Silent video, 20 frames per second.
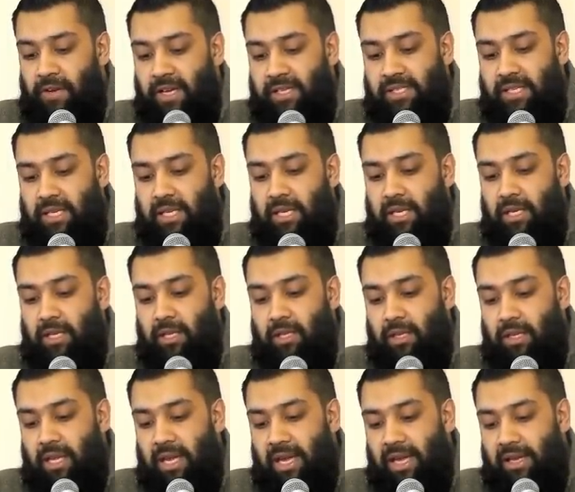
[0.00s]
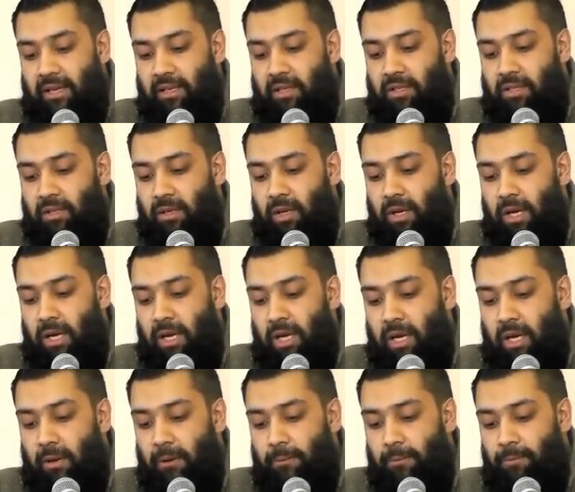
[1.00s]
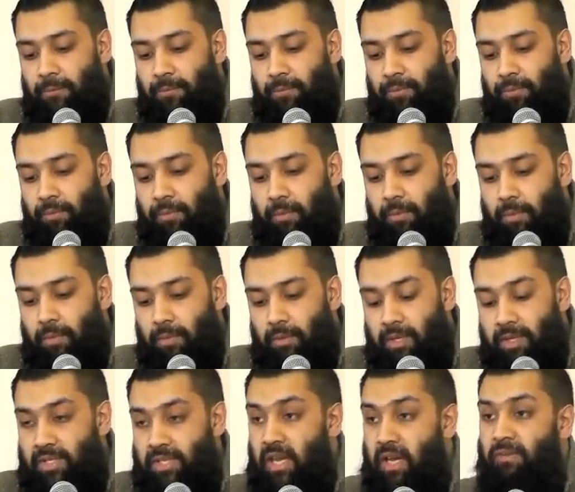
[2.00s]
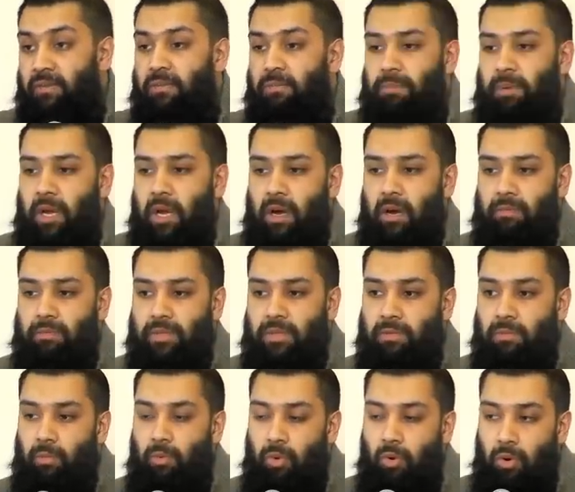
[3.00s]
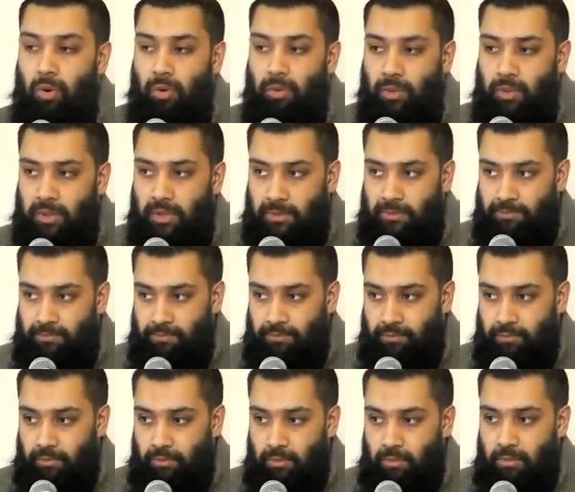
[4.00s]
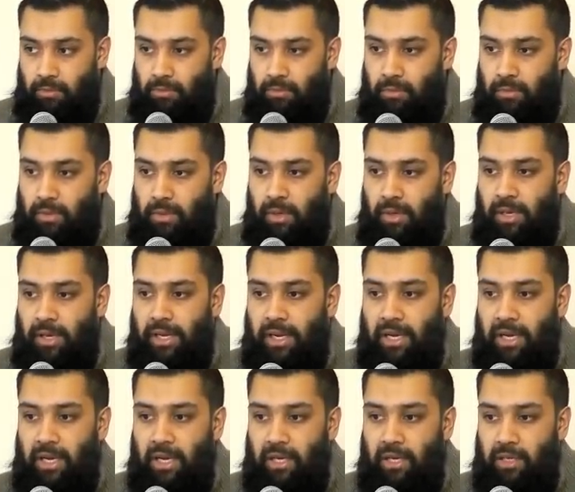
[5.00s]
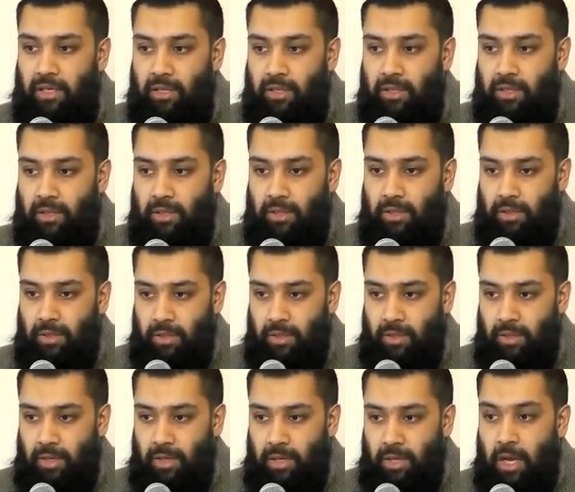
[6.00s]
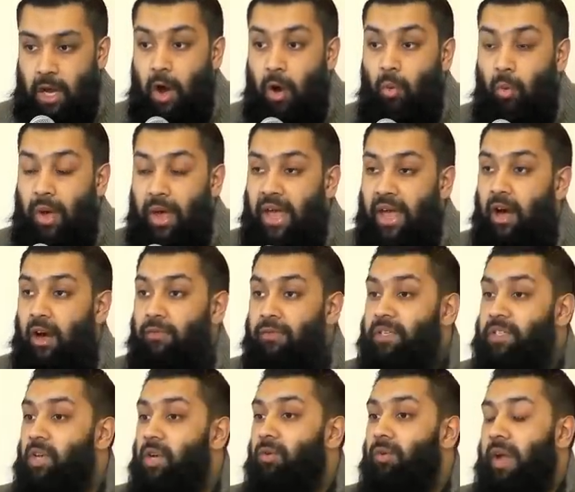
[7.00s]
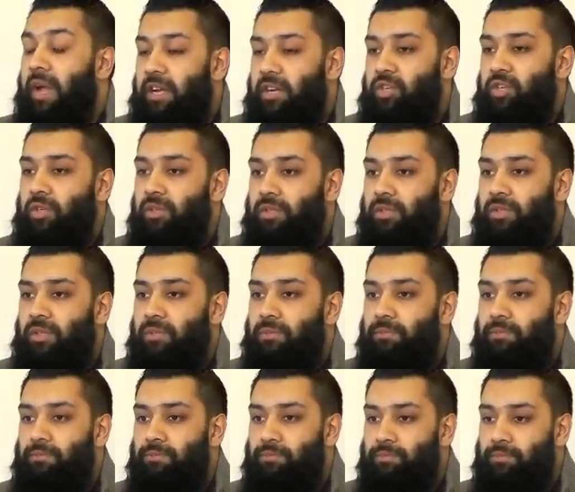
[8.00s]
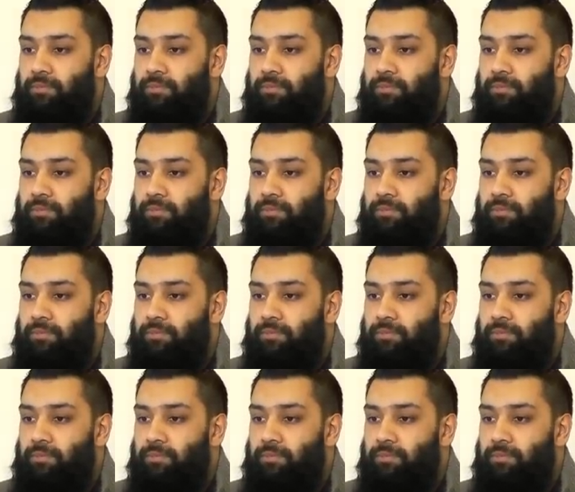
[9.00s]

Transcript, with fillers: Firstly, that um, the servant becomes more uh, uh, aware of his own actions.